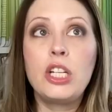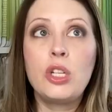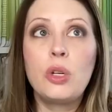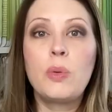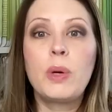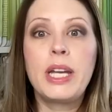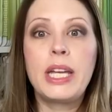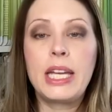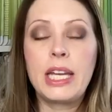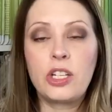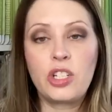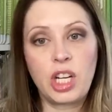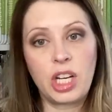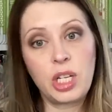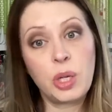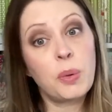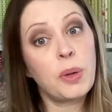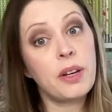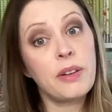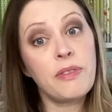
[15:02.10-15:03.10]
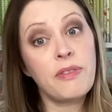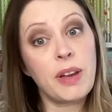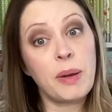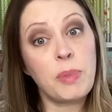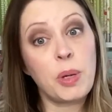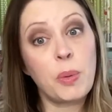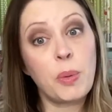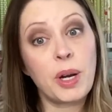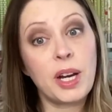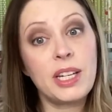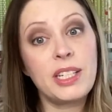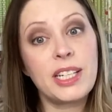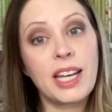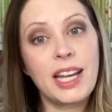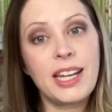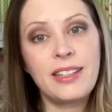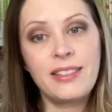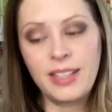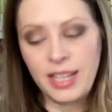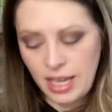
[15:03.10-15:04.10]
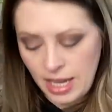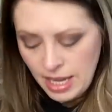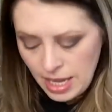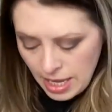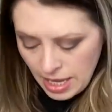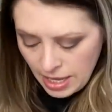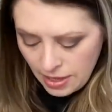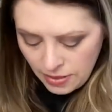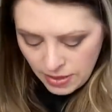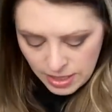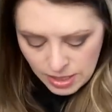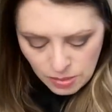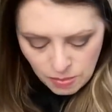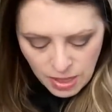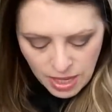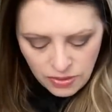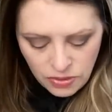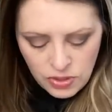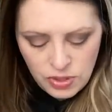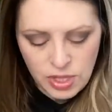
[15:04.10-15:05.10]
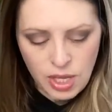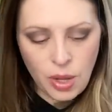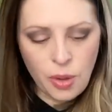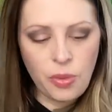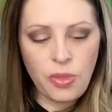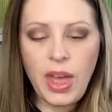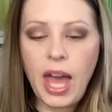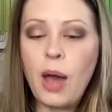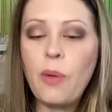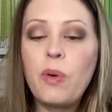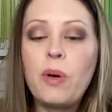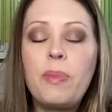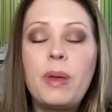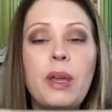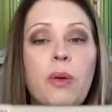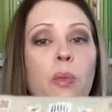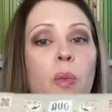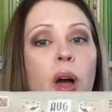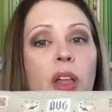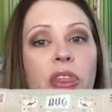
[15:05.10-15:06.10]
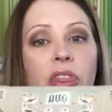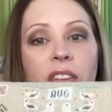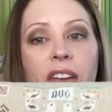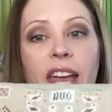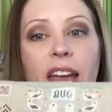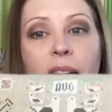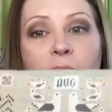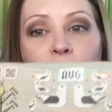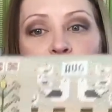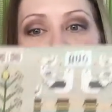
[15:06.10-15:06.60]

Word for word: do want to get January and February done this month. So that will be one thing I